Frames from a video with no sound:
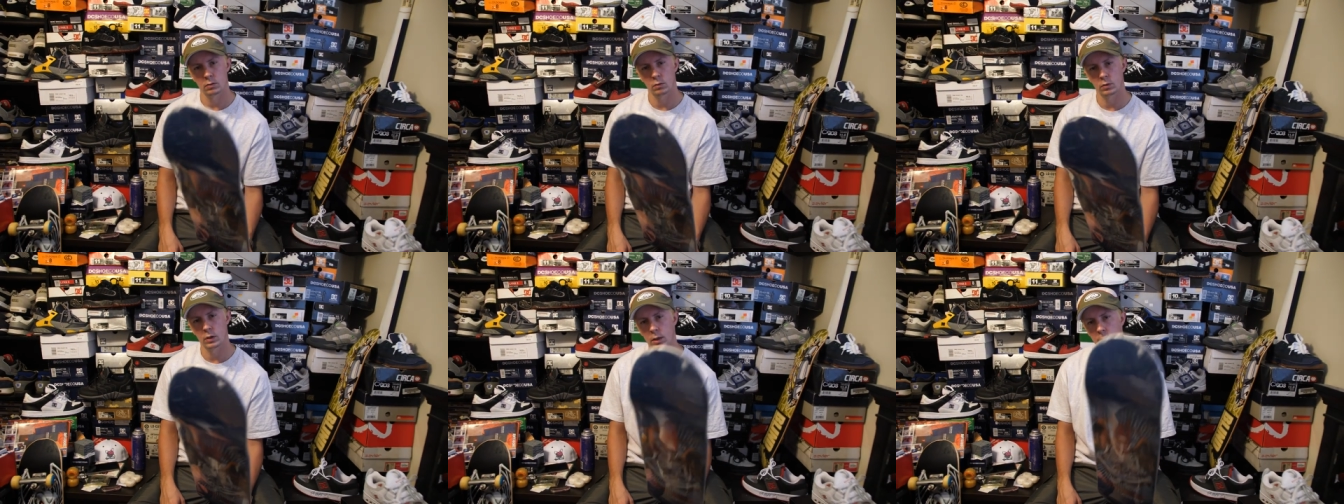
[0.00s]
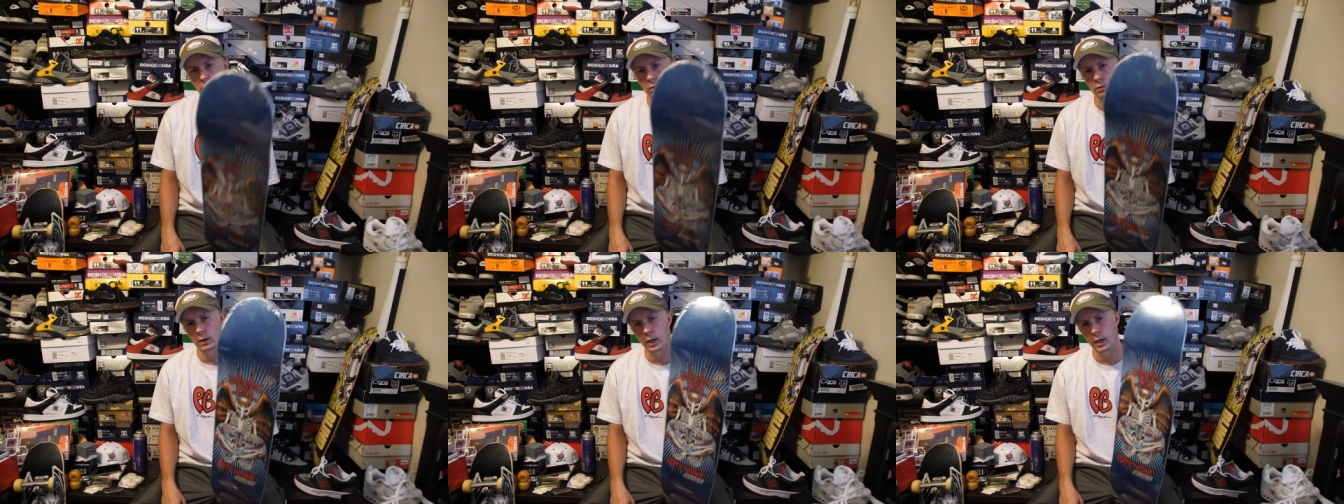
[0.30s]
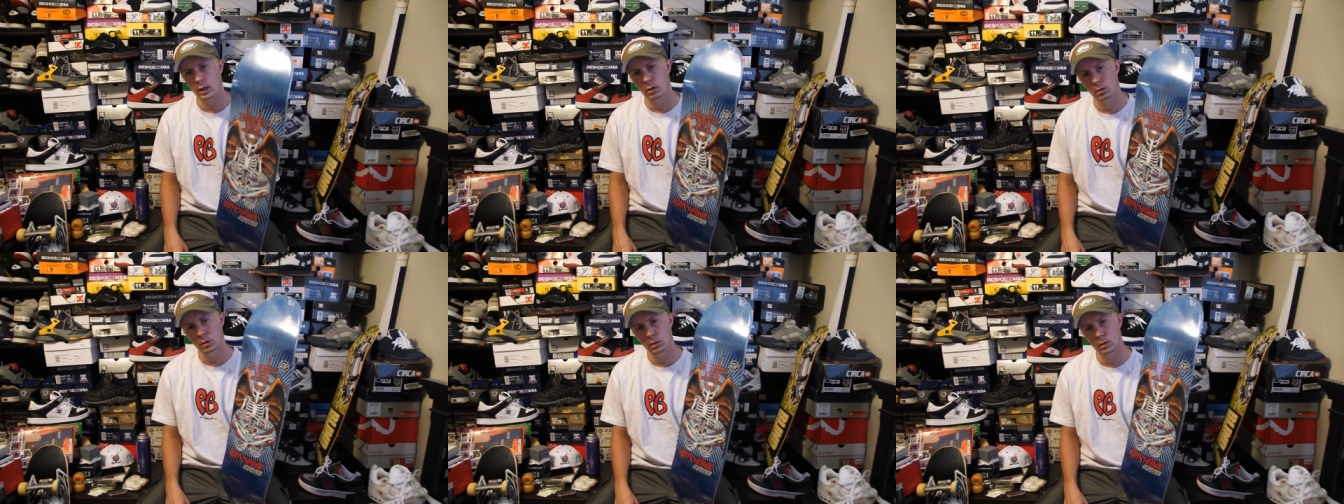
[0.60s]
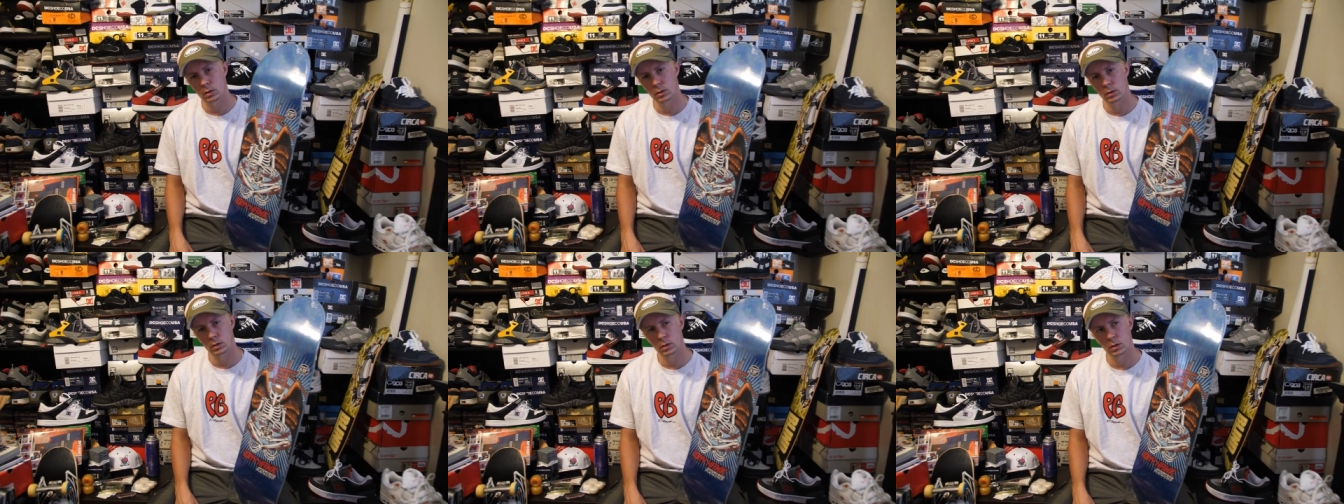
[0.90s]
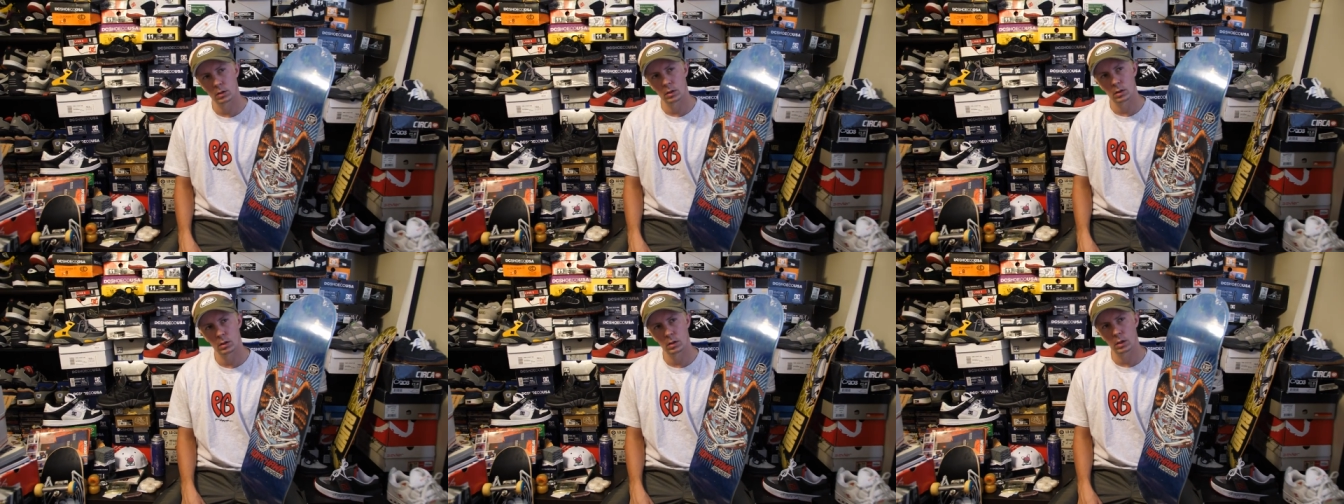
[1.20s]
when I moved out,
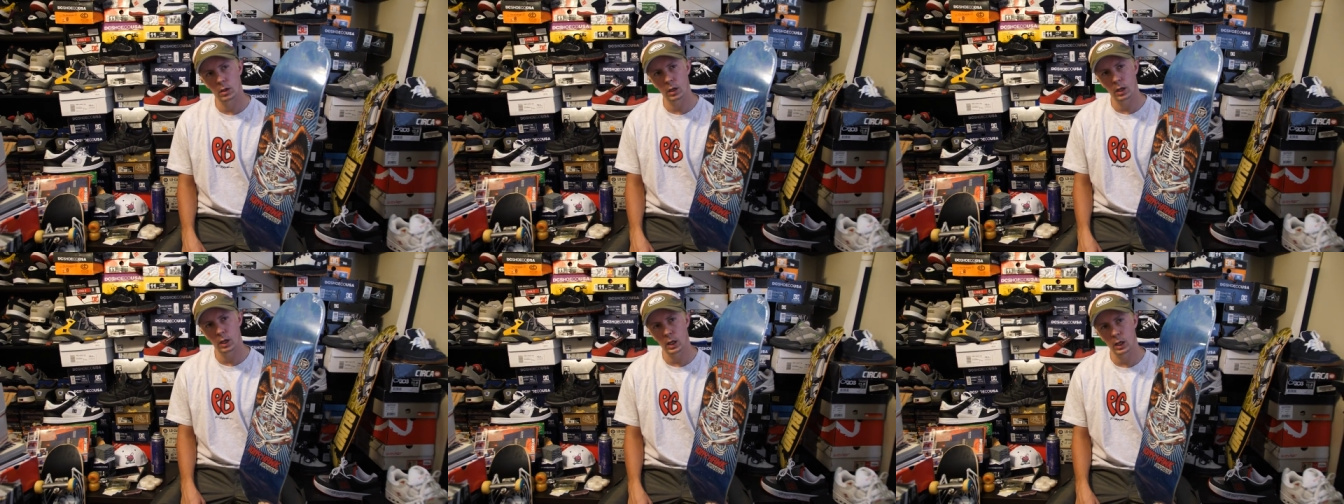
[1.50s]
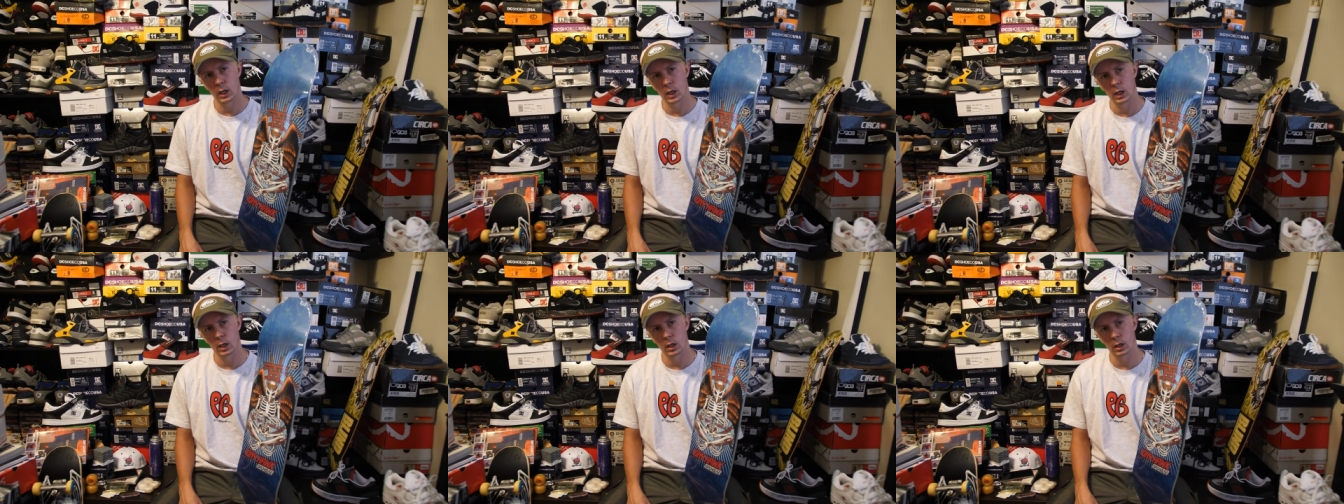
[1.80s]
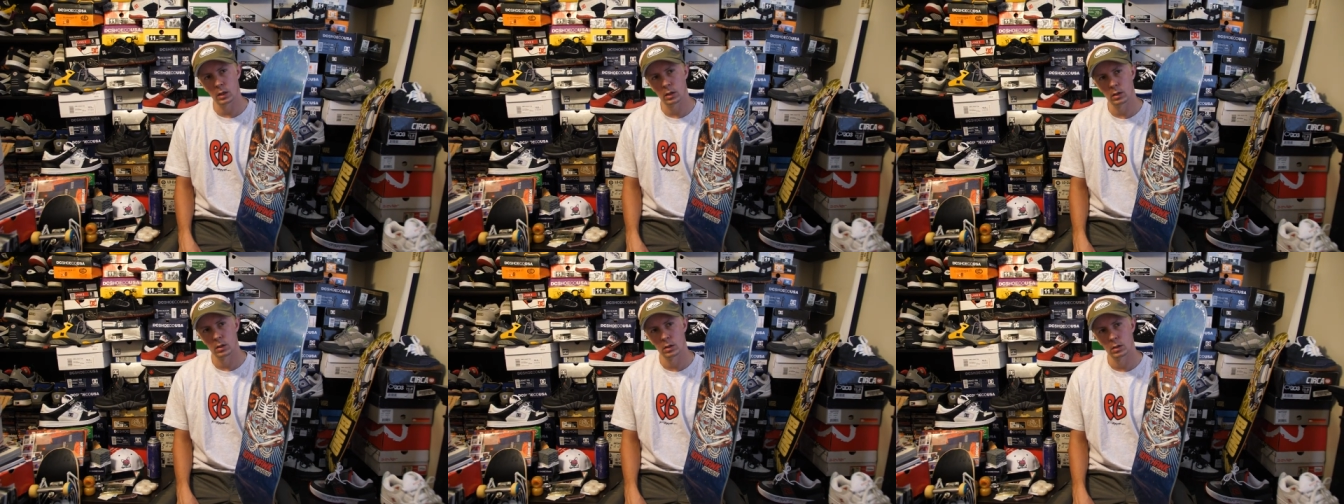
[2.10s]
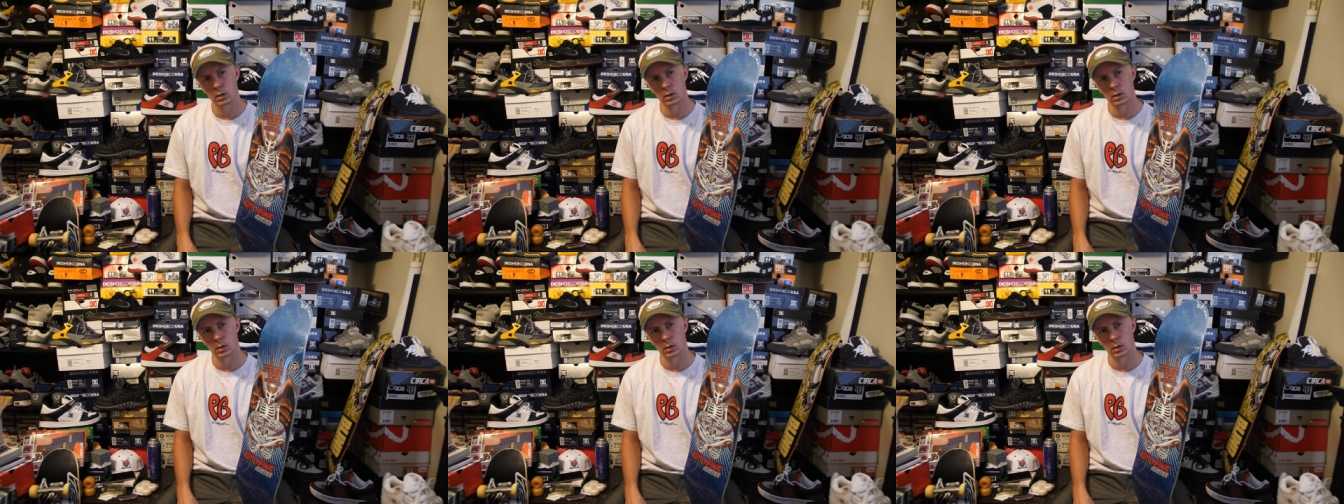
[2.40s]
and